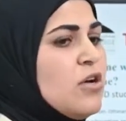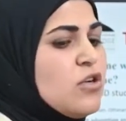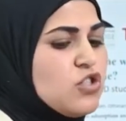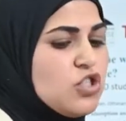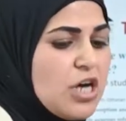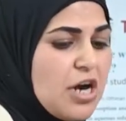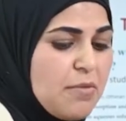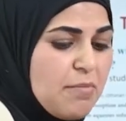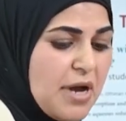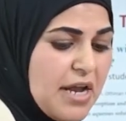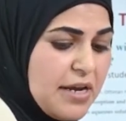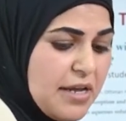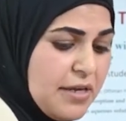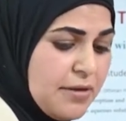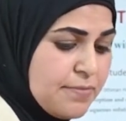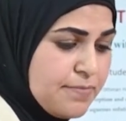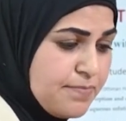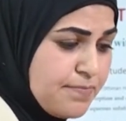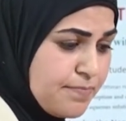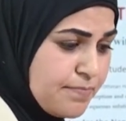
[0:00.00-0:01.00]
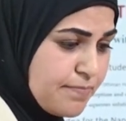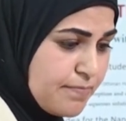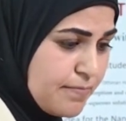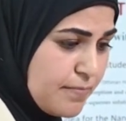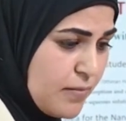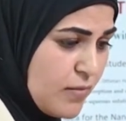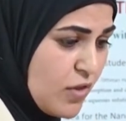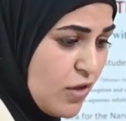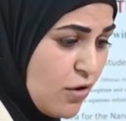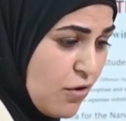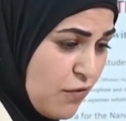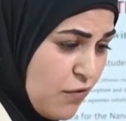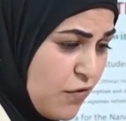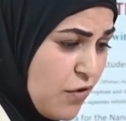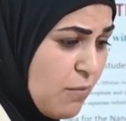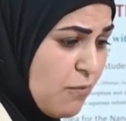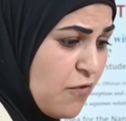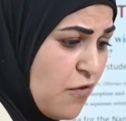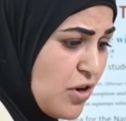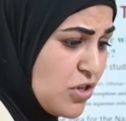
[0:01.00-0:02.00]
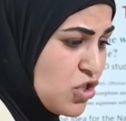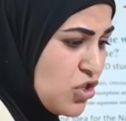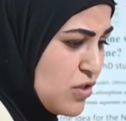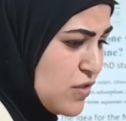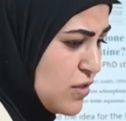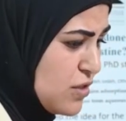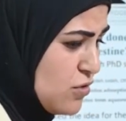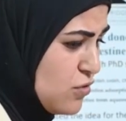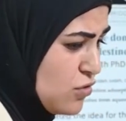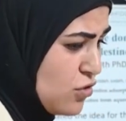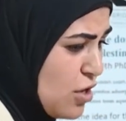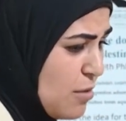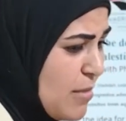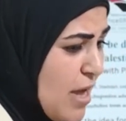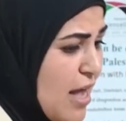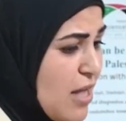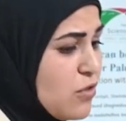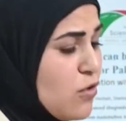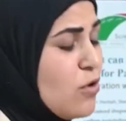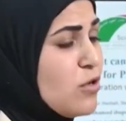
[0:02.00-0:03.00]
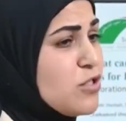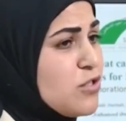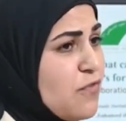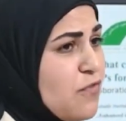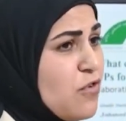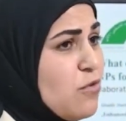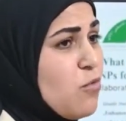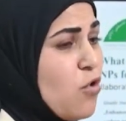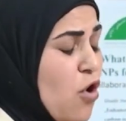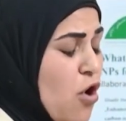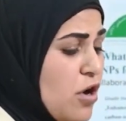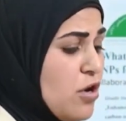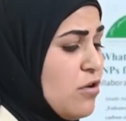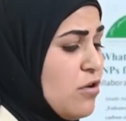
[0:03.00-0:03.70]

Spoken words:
Germany, from Forschungszentrum, and also from Köln